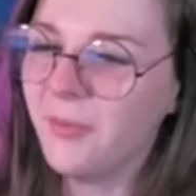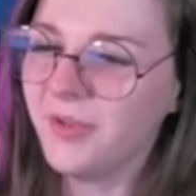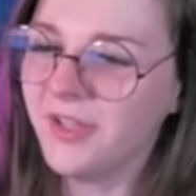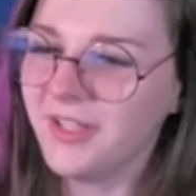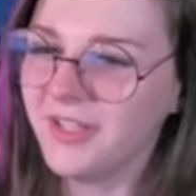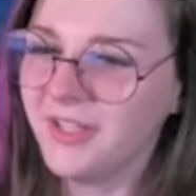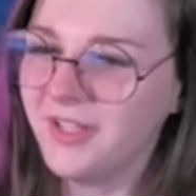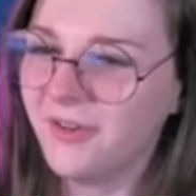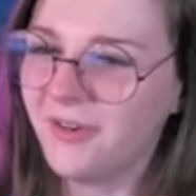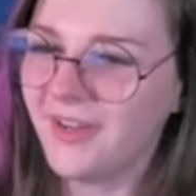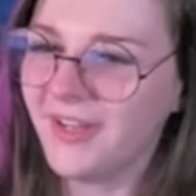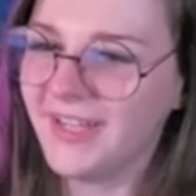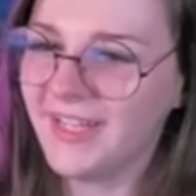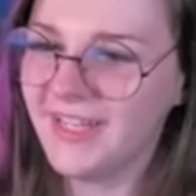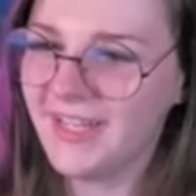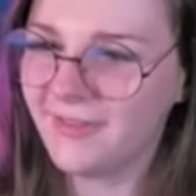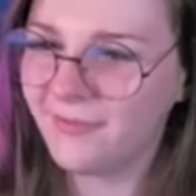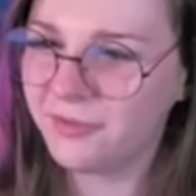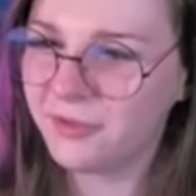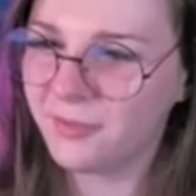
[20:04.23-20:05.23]
you know what? In
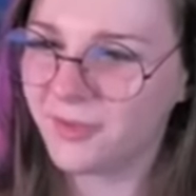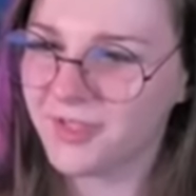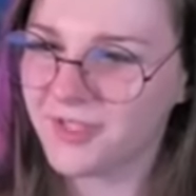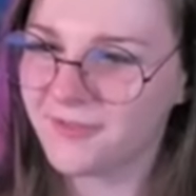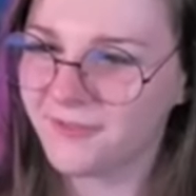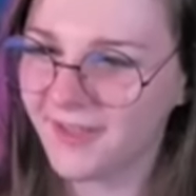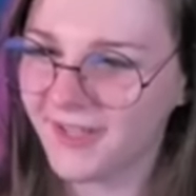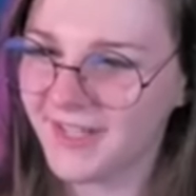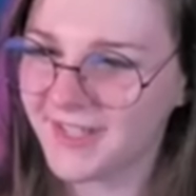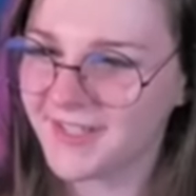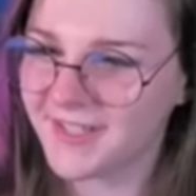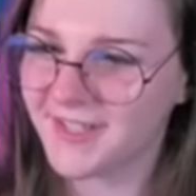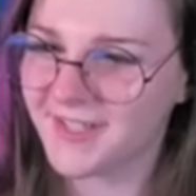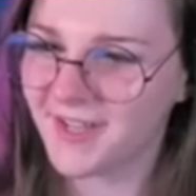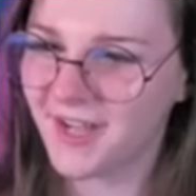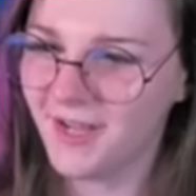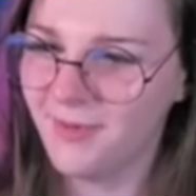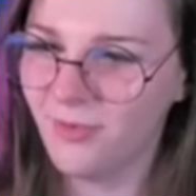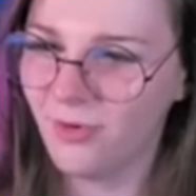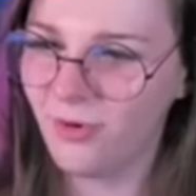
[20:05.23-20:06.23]
everyone's fantasies,
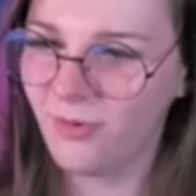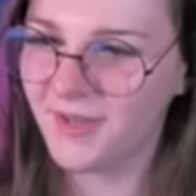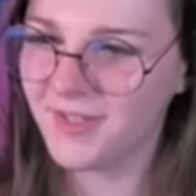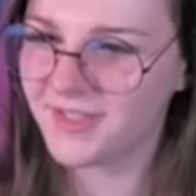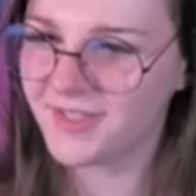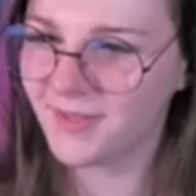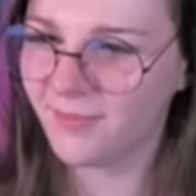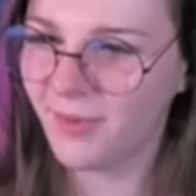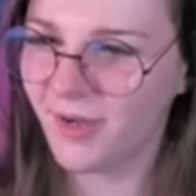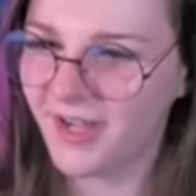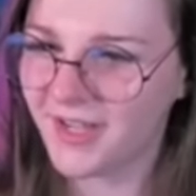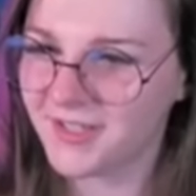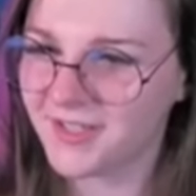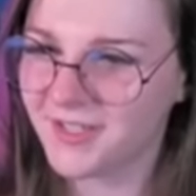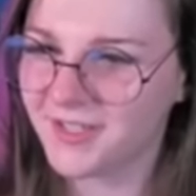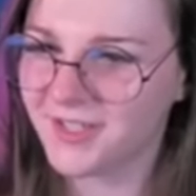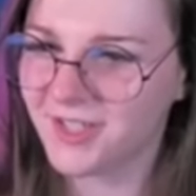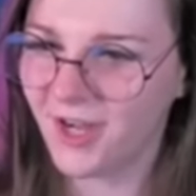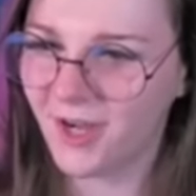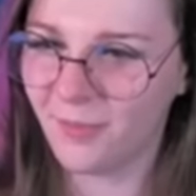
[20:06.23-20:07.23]
I'm always the
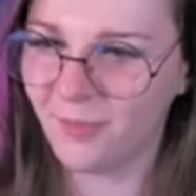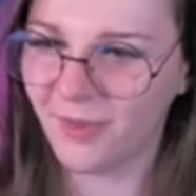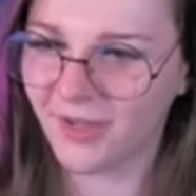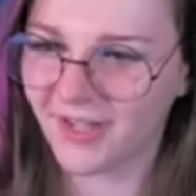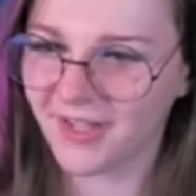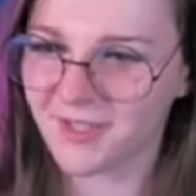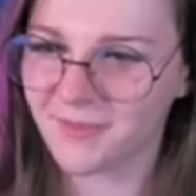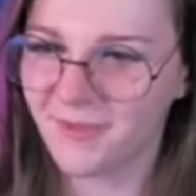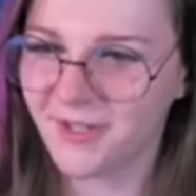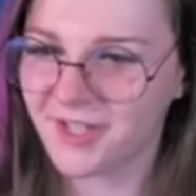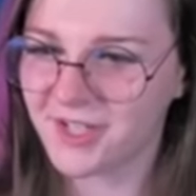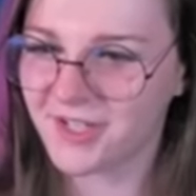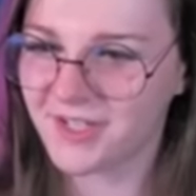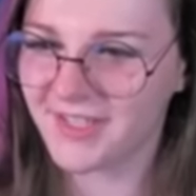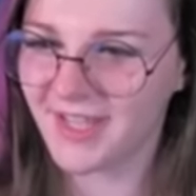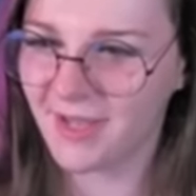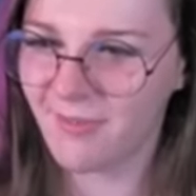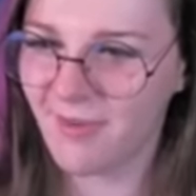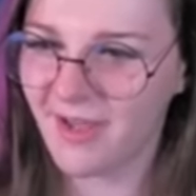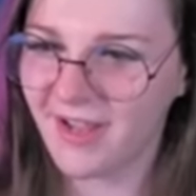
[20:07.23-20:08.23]
person topping. As much as
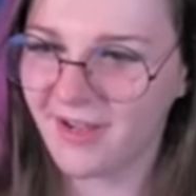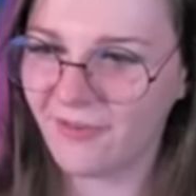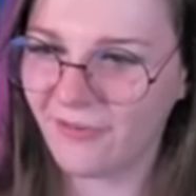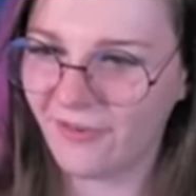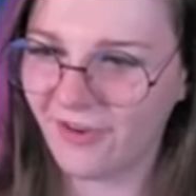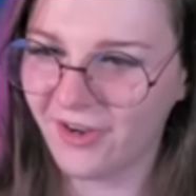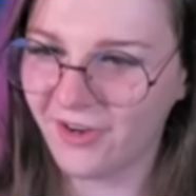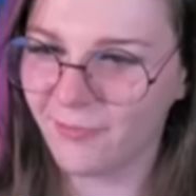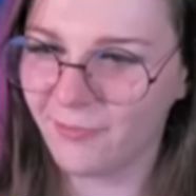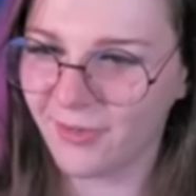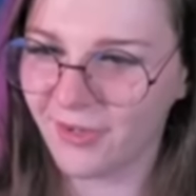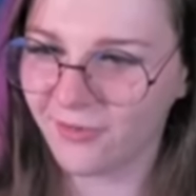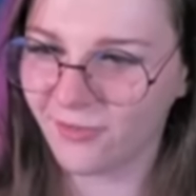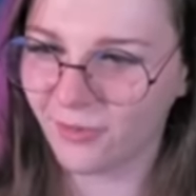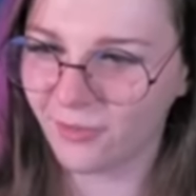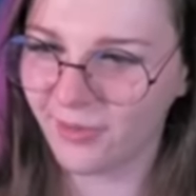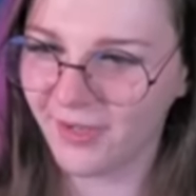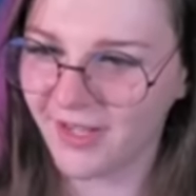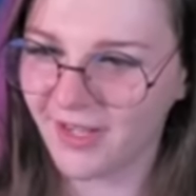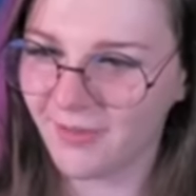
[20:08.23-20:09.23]
they make fun of me for
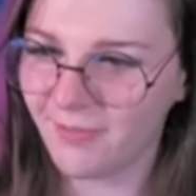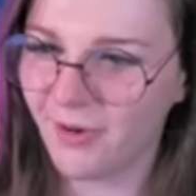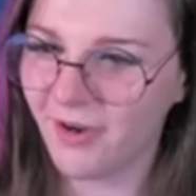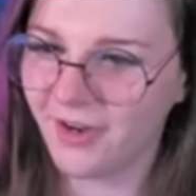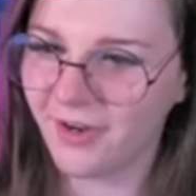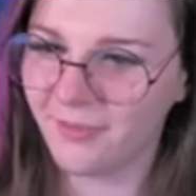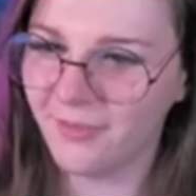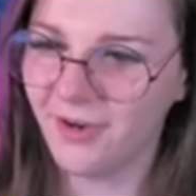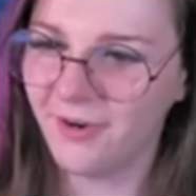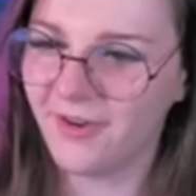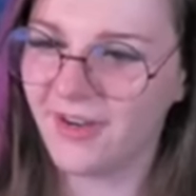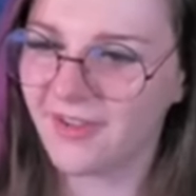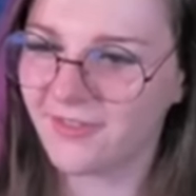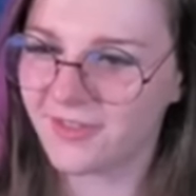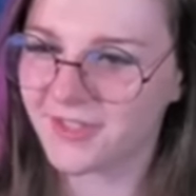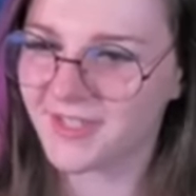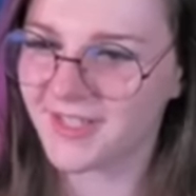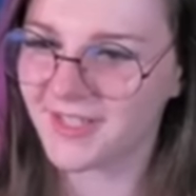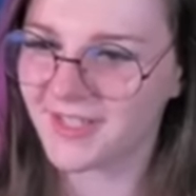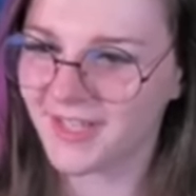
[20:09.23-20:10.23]
being a bottom, no one ever
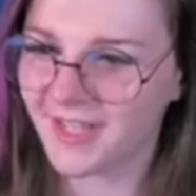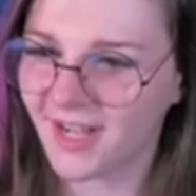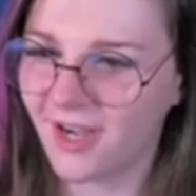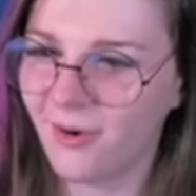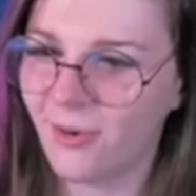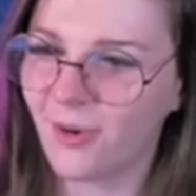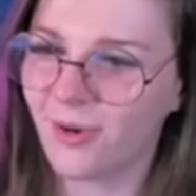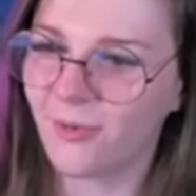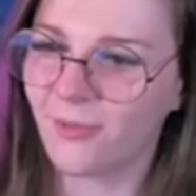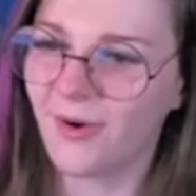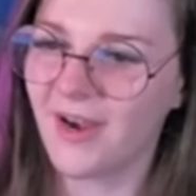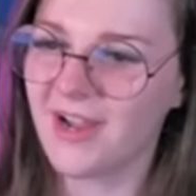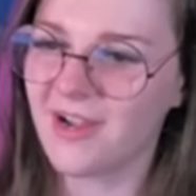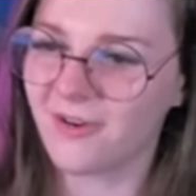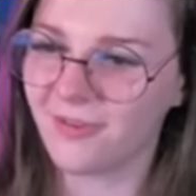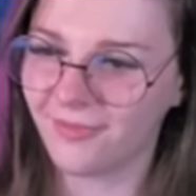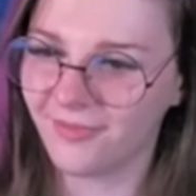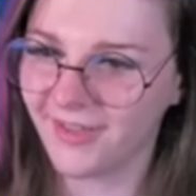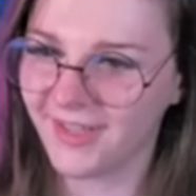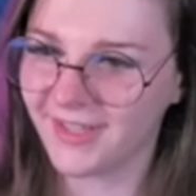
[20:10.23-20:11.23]
says like, "I want to rail
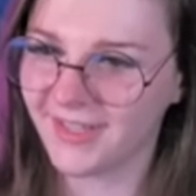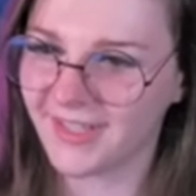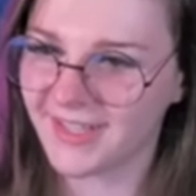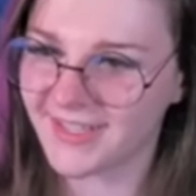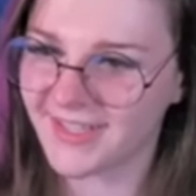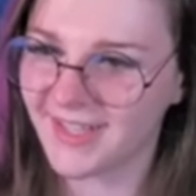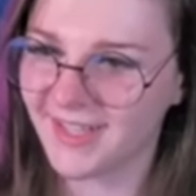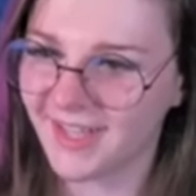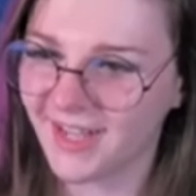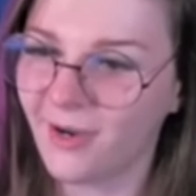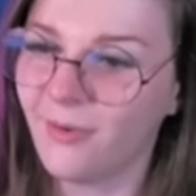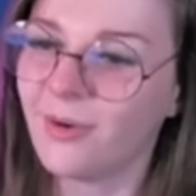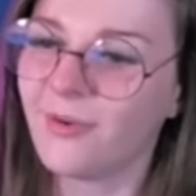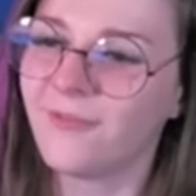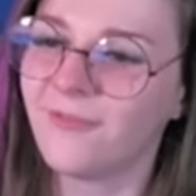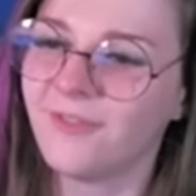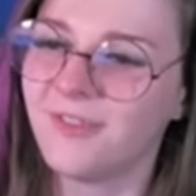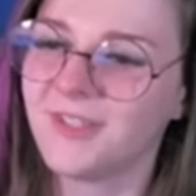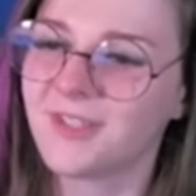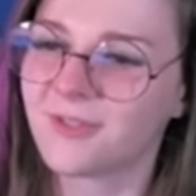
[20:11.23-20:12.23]
Finn." They say like, "I want
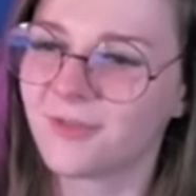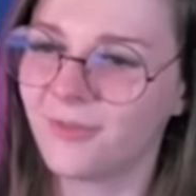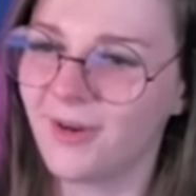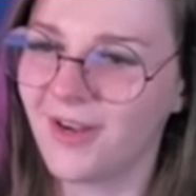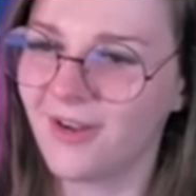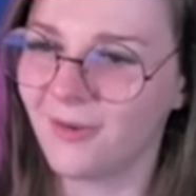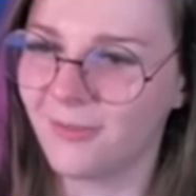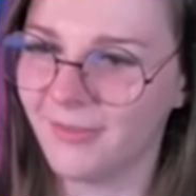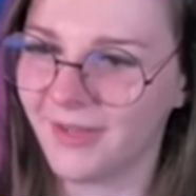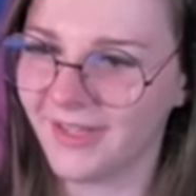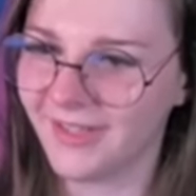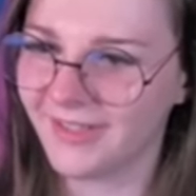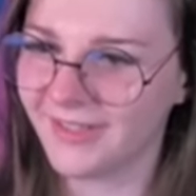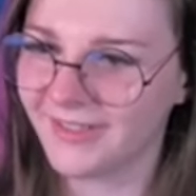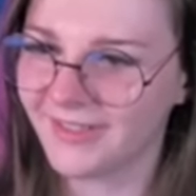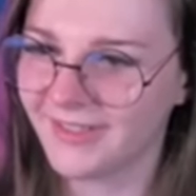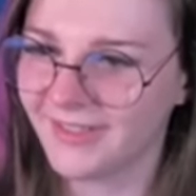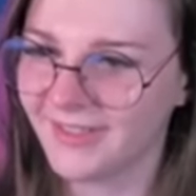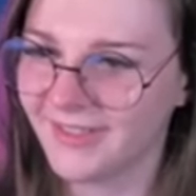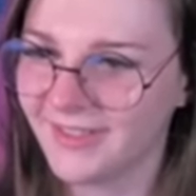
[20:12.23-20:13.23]
Finn to rail me." I
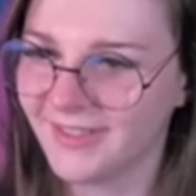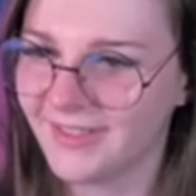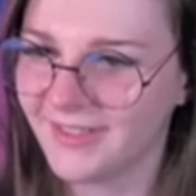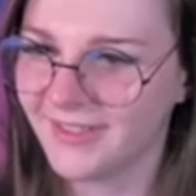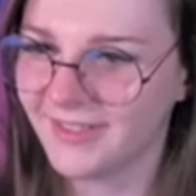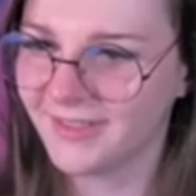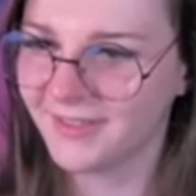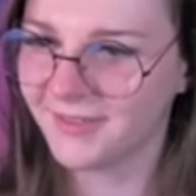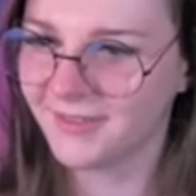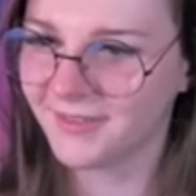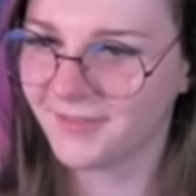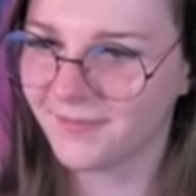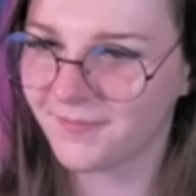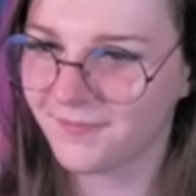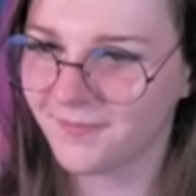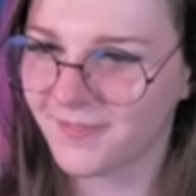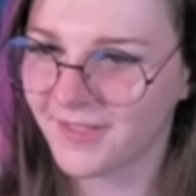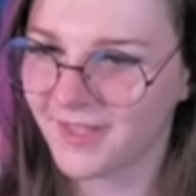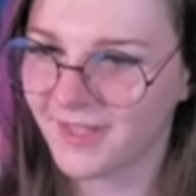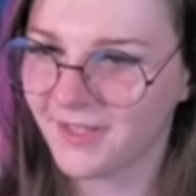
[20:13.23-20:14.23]
mean, I can I can do
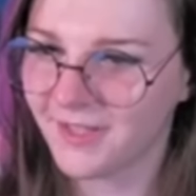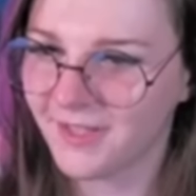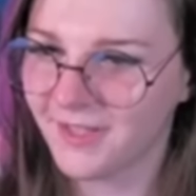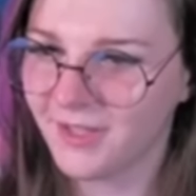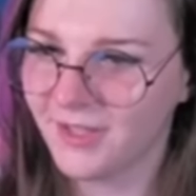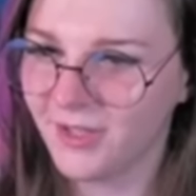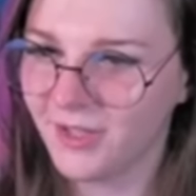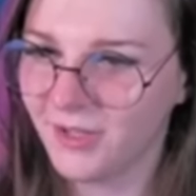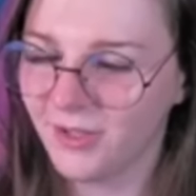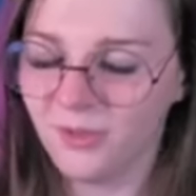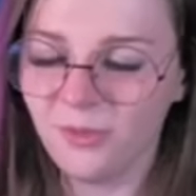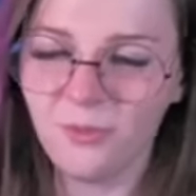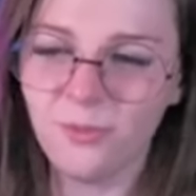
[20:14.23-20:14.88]
that if you want.